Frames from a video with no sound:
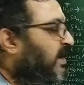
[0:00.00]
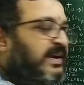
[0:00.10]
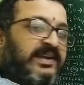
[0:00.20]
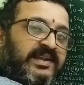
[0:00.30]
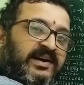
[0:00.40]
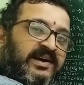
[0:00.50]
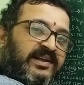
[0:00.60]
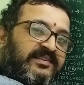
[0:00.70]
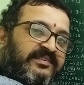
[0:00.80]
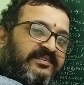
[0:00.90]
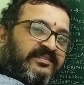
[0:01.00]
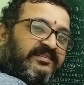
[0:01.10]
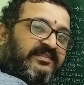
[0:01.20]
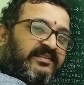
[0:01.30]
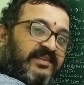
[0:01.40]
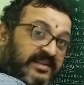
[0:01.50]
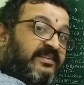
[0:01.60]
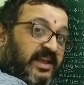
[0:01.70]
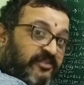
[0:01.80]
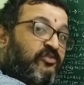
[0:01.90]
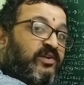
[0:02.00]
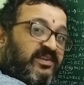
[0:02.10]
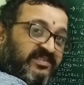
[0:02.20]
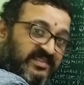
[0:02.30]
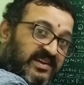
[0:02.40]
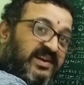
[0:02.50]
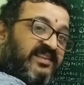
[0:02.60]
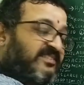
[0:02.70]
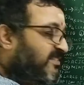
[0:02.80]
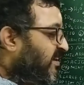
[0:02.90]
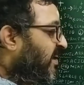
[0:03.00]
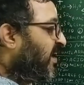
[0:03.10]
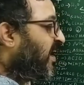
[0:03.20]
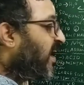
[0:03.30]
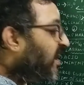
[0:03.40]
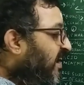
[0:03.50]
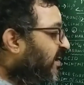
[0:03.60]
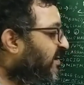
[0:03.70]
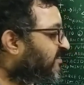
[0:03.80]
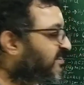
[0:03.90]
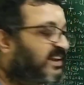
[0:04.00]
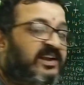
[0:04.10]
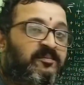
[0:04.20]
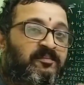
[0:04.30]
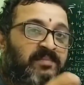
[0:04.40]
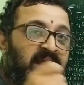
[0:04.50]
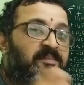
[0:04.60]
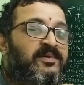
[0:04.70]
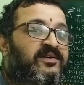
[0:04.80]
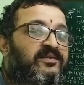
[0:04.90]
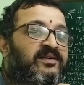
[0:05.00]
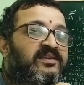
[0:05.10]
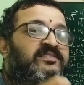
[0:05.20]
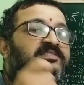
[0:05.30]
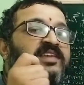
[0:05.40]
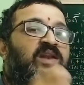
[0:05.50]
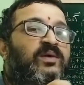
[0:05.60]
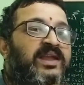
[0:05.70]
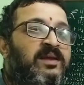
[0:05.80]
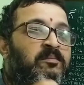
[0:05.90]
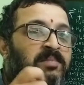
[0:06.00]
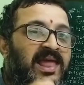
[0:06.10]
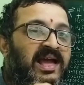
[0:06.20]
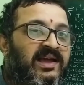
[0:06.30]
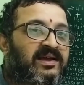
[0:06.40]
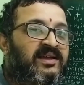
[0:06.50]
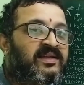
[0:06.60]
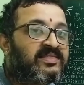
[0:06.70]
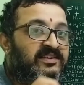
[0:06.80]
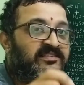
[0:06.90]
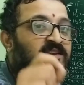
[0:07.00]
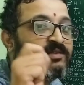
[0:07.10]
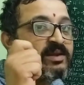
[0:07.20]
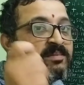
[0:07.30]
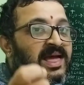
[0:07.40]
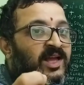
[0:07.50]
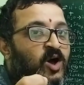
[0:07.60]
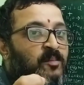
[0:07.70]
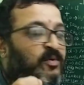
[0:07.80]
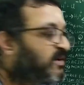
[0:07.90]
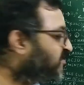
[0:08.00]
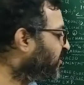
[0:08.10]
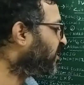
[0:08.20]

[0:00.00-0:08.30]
it turns, that is H2S turns lead acetate paper silvery black. That silvery black compound is